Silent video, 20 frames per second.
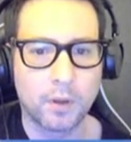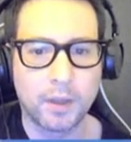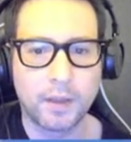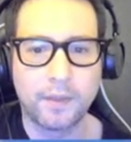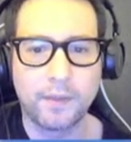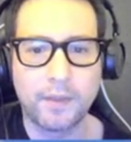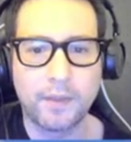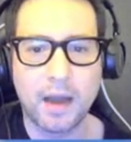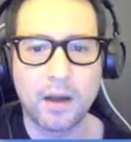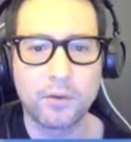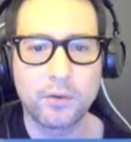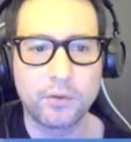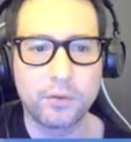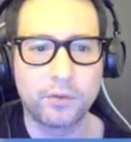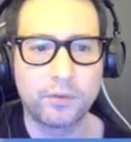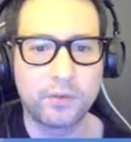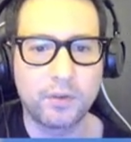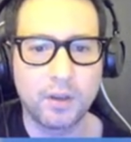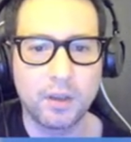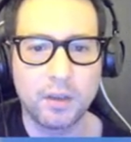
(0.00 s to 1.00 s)
Now you
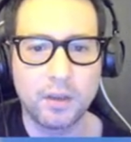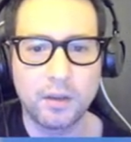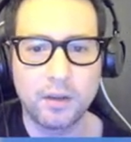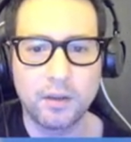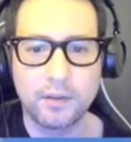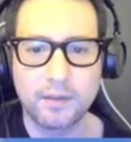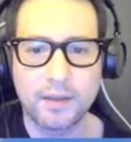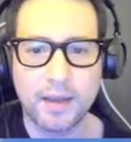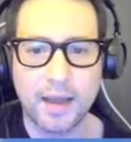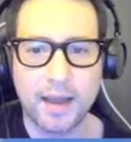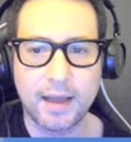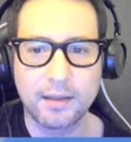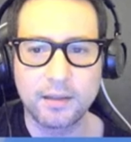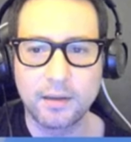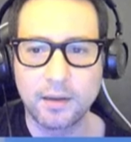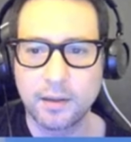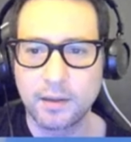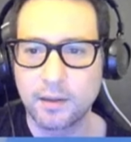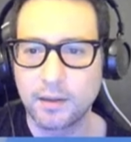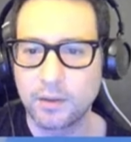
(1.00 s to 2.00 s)
see that
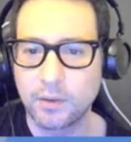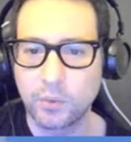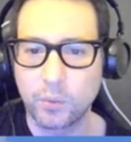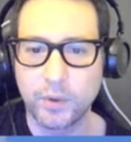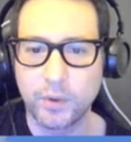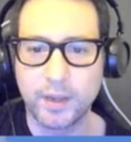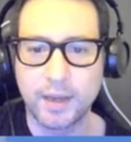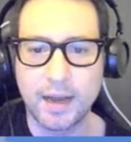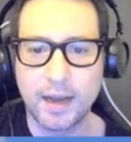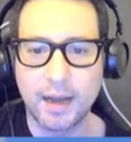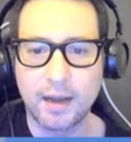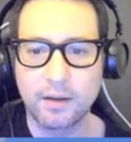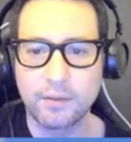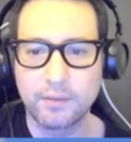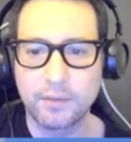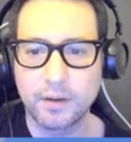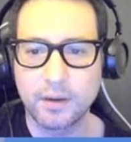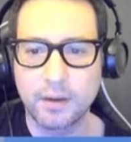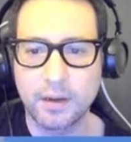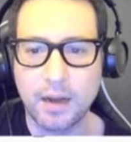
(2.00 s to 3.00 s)
we
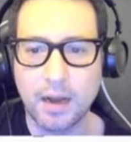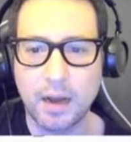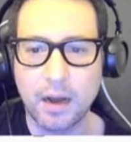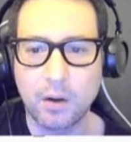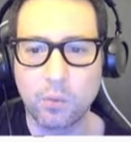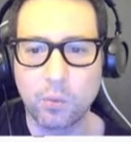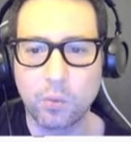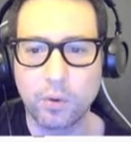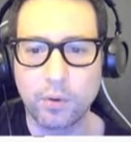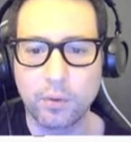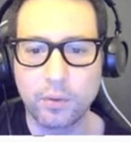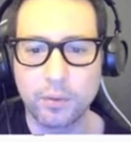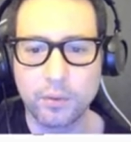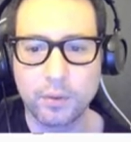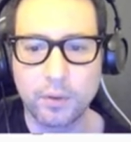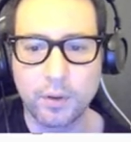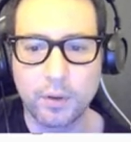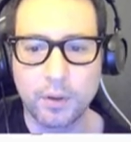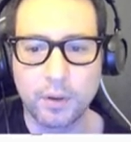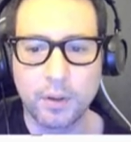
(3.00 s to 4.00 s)
have our
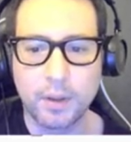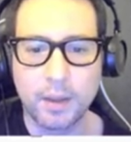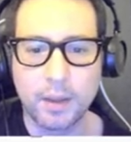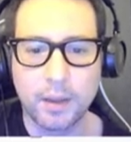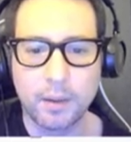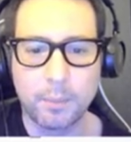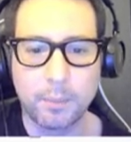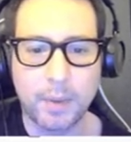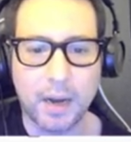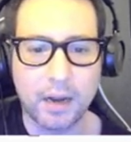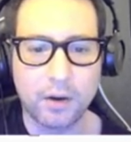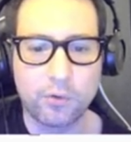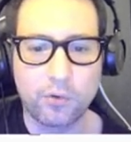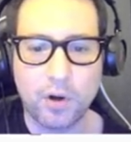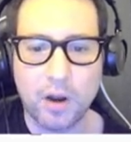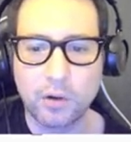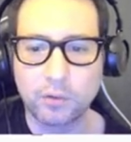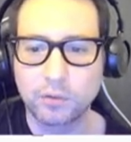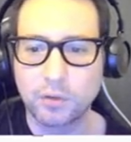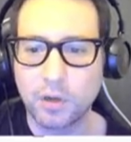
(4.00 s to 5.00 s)

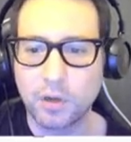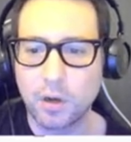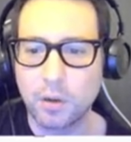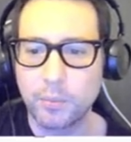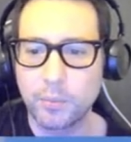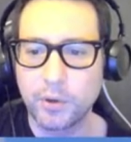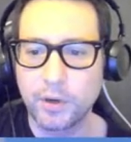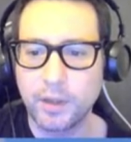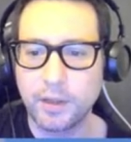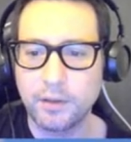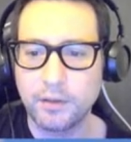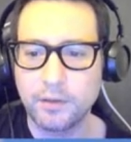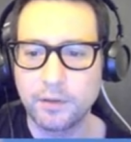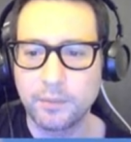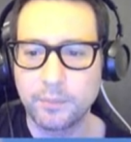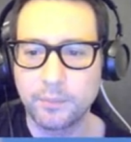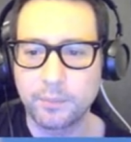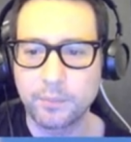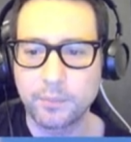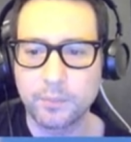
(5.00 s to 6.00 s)
background component
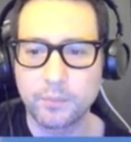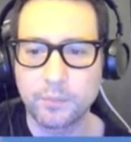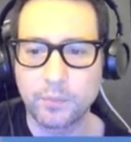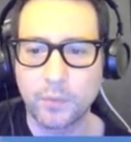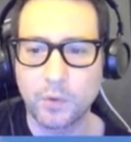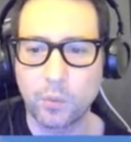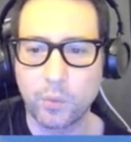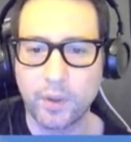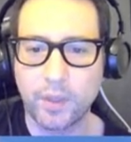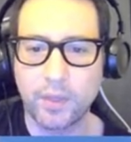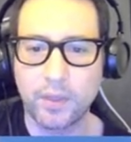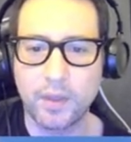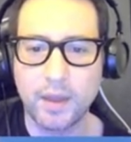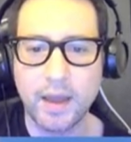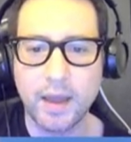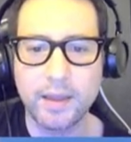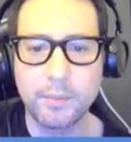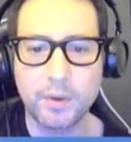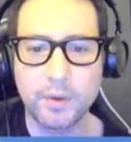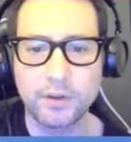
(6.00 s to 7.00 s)
with the
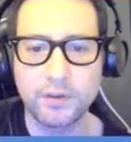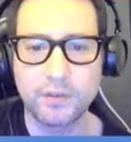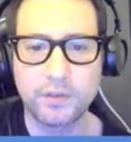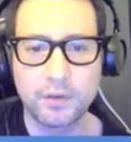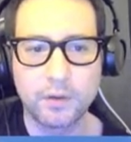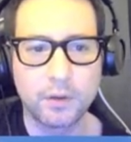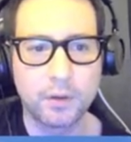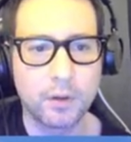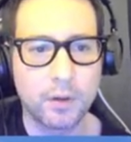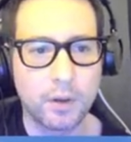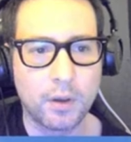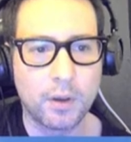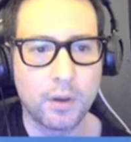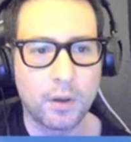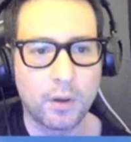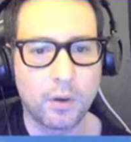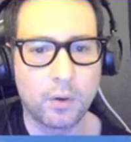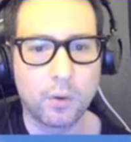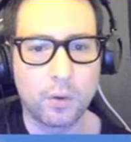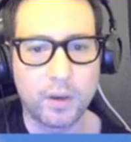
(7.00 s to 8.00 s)
image.
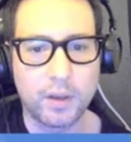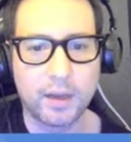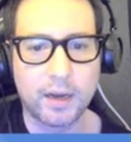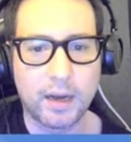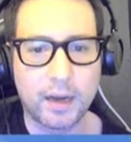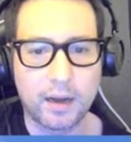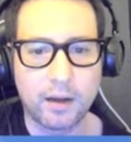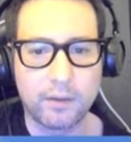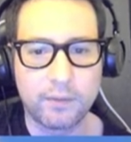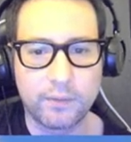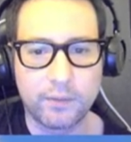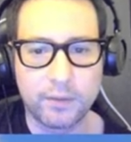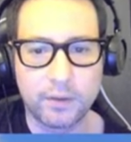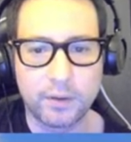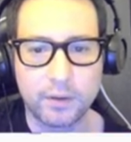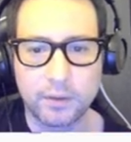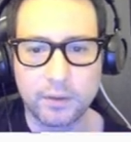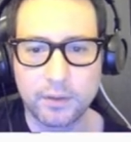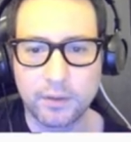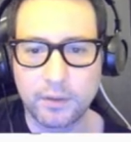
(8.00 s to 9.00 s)
We have
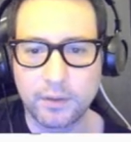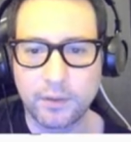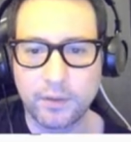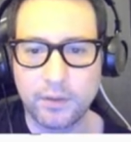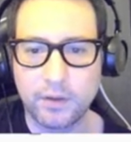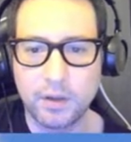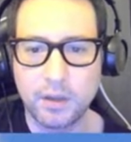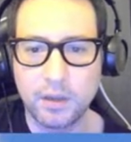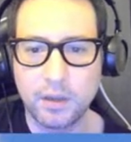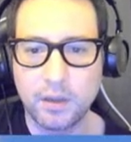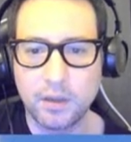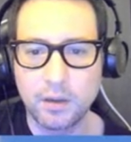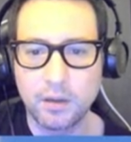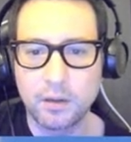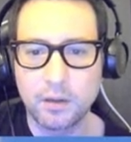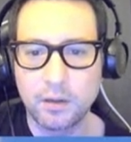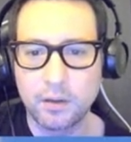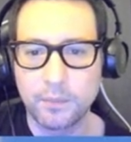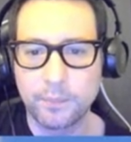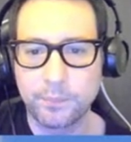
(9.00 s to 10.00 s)
the
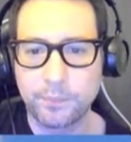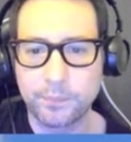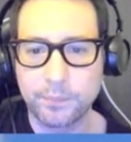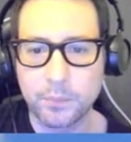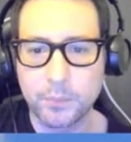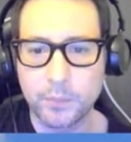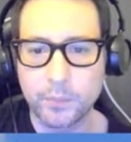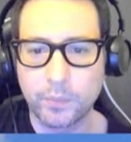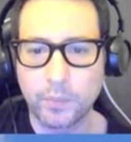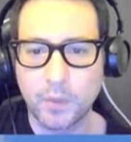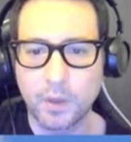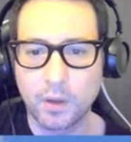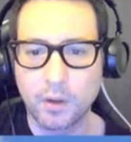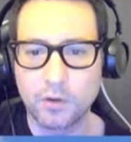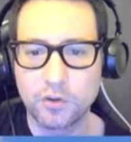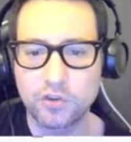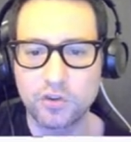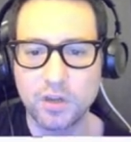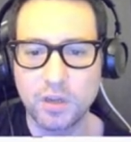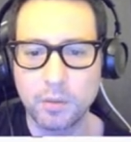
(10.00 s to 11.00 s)

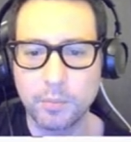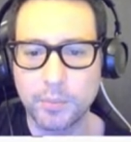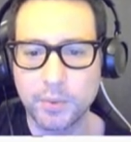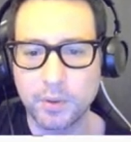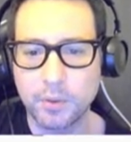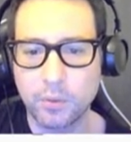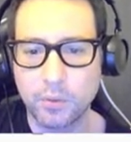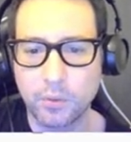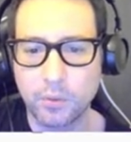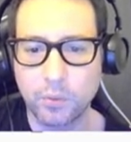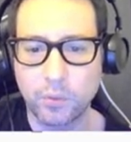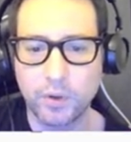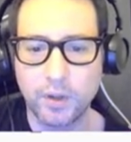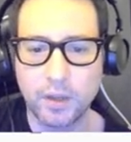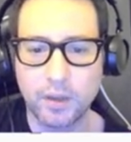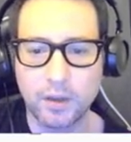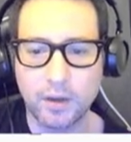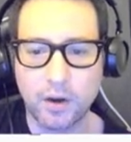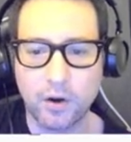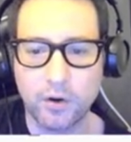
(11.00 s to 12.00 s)
sheep
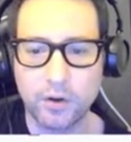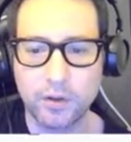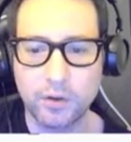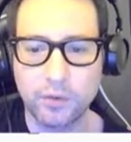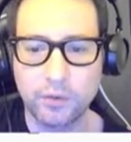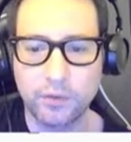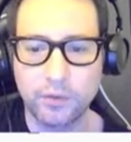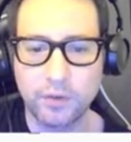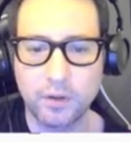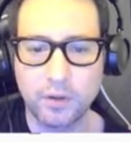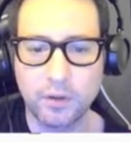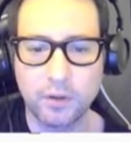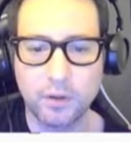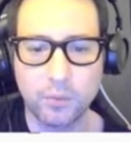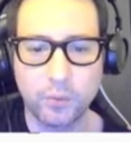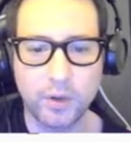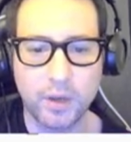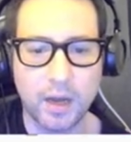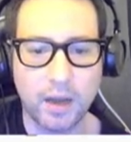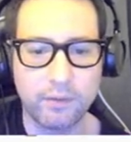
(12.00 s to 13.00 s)
we
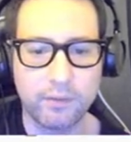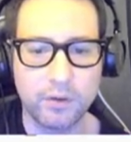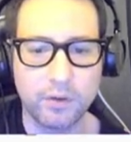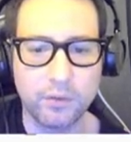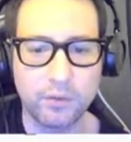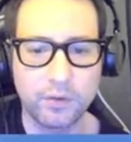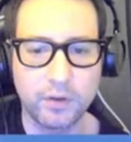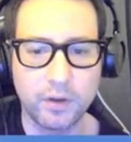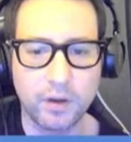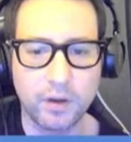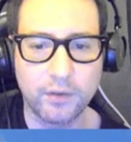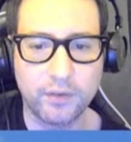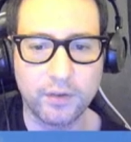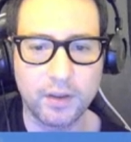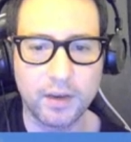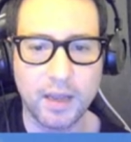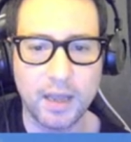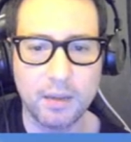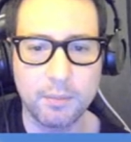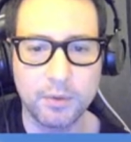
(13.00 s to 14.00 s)
have using
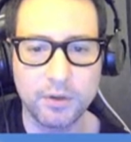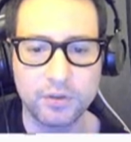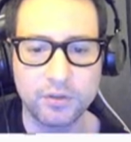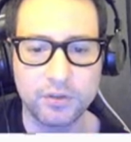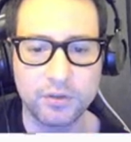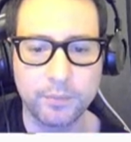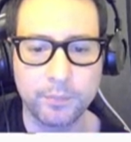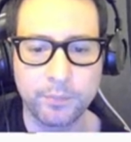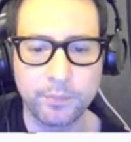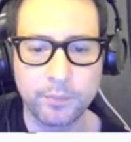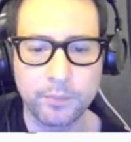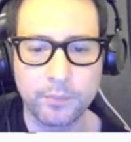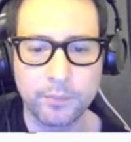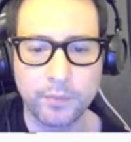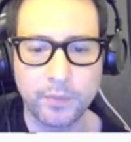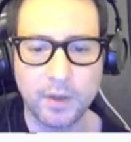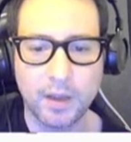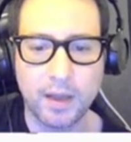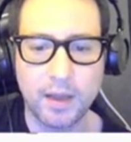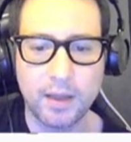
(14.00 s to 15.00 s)
an image,
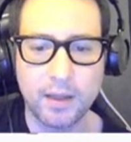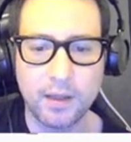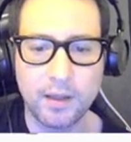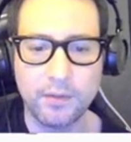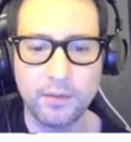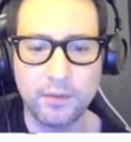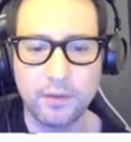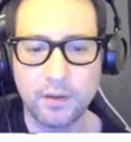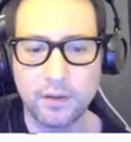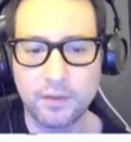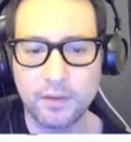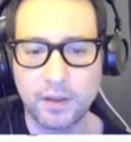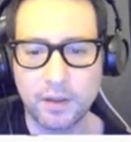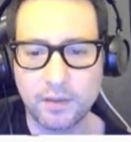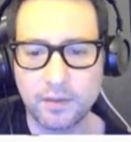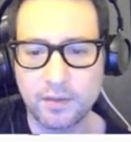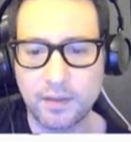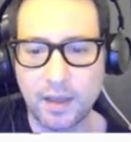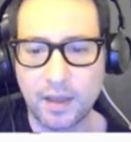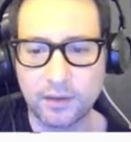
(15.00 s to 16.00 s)
and the
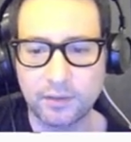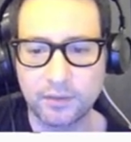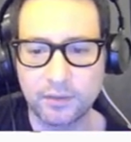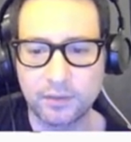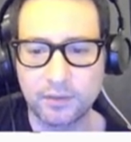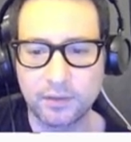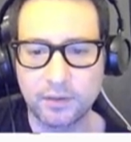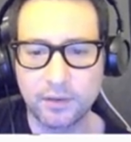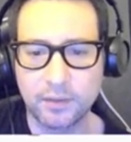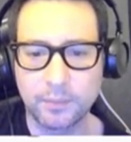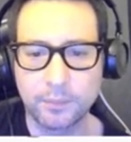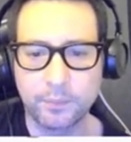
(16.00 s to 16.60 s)
text.